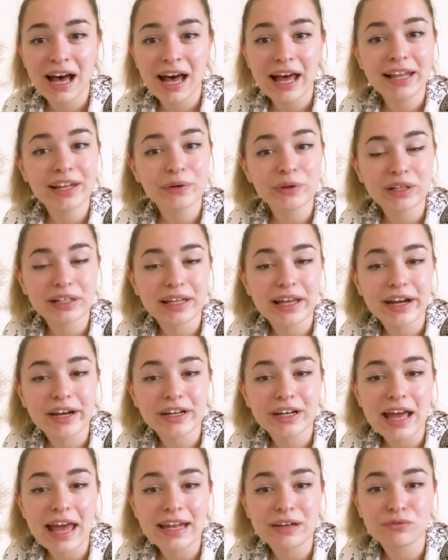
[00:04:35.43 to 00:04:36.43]
Hello
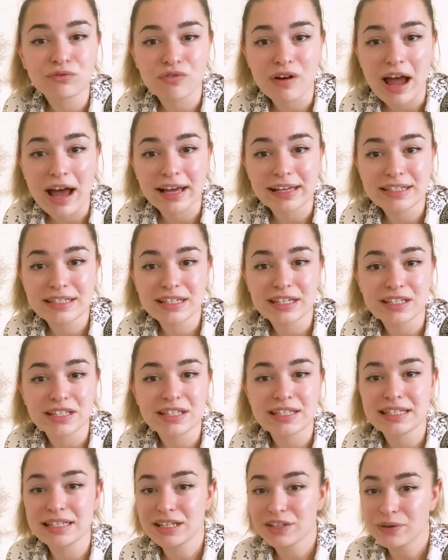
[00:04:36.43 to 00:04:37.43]
Claire and Rags, good
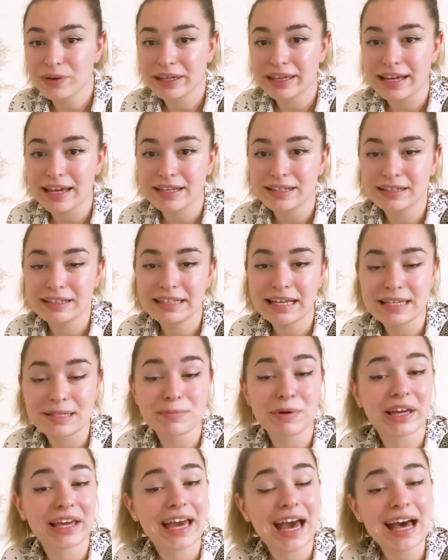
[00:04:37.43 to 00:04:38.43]
to see you again. Yes,
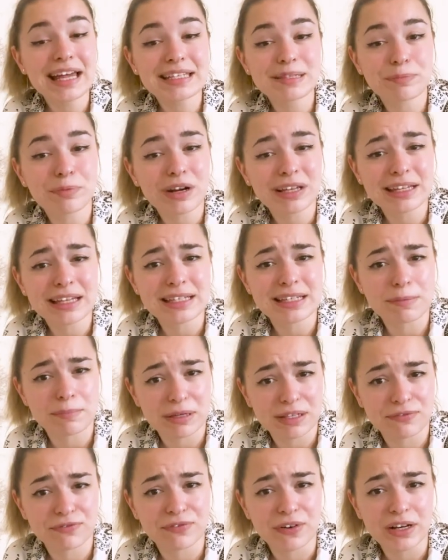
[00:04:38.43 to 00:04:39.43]
my cat's breath is a
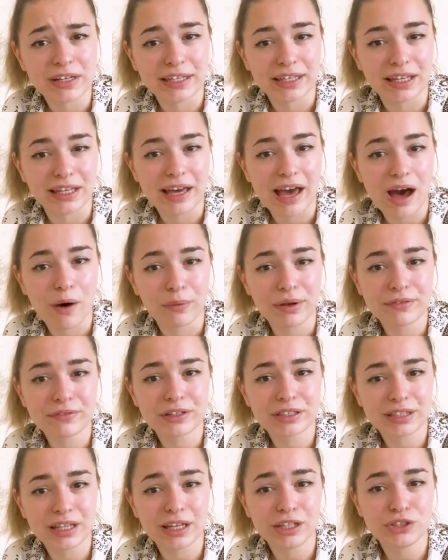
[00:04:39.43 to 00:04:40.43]
bit funky,
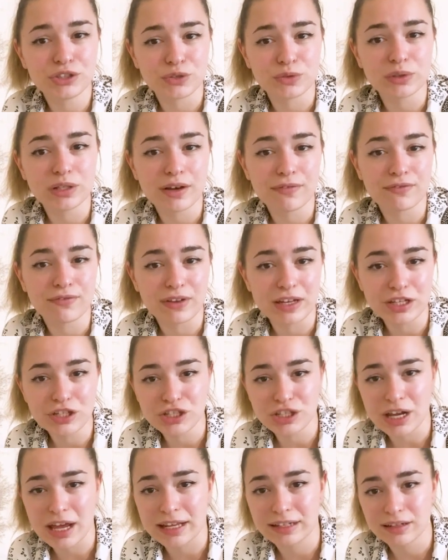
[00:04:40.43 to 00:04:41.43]
however they do love
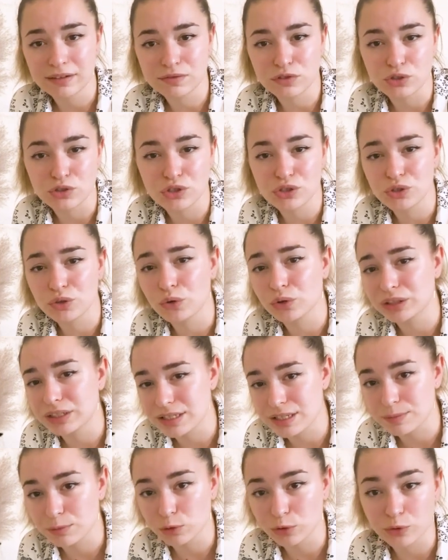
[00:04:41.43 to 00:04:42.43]
fish and love to chew on the
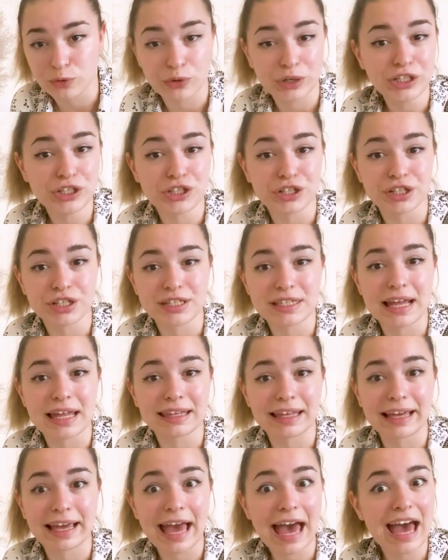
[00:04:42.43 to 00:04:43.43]
small creatures that
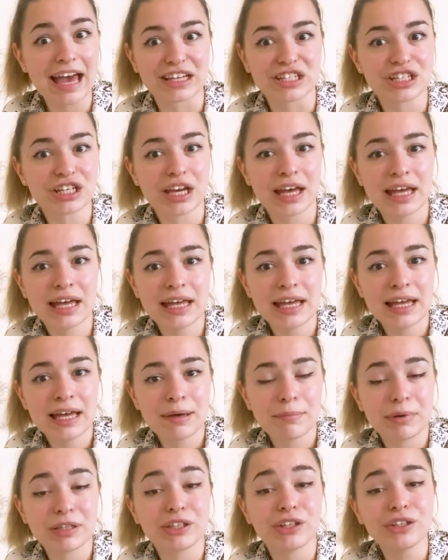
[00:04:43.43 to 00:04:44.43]
they catch.
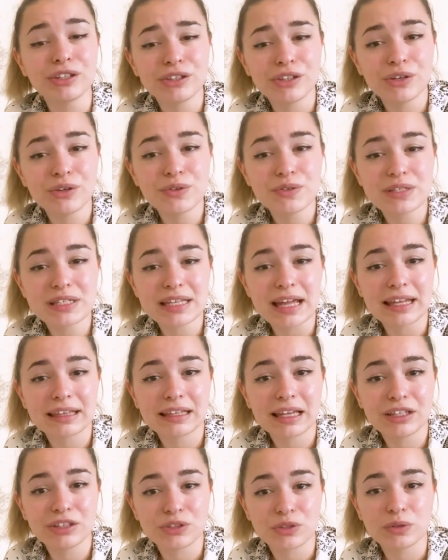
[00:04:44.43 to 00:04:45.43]
But good news that
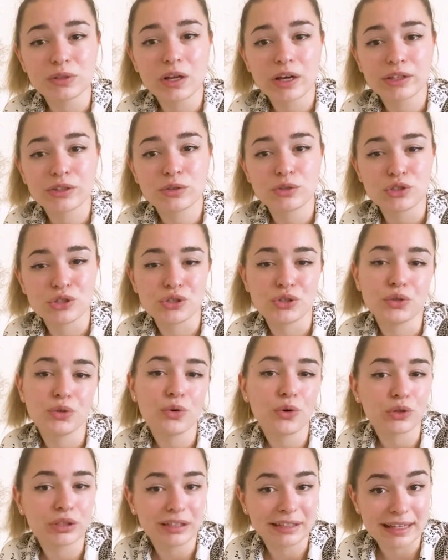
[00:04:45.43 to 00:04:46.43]
they do like to
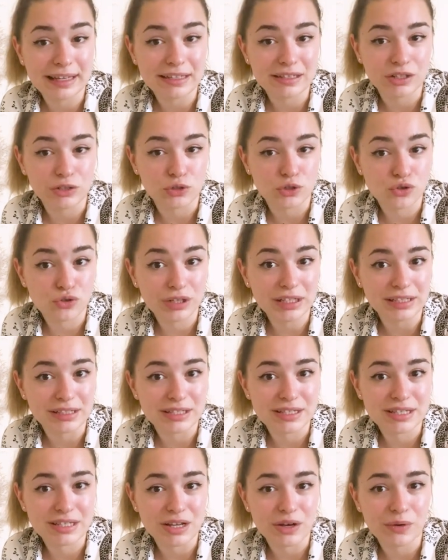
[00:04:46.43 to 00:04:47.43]
chew on dental
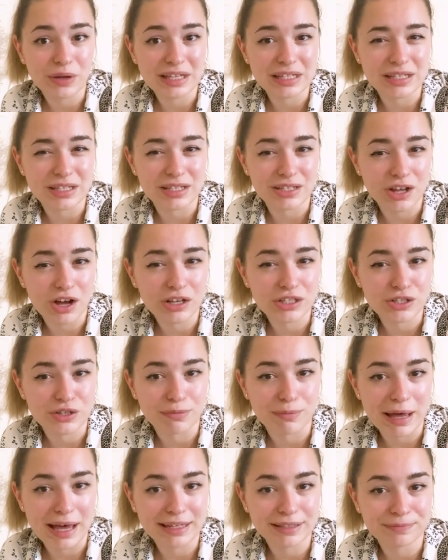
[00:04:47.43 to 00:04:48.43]
treats, so it's not
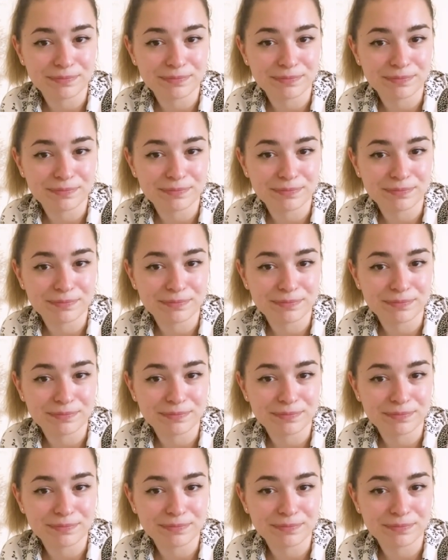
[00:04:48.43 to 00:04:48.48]
too bad.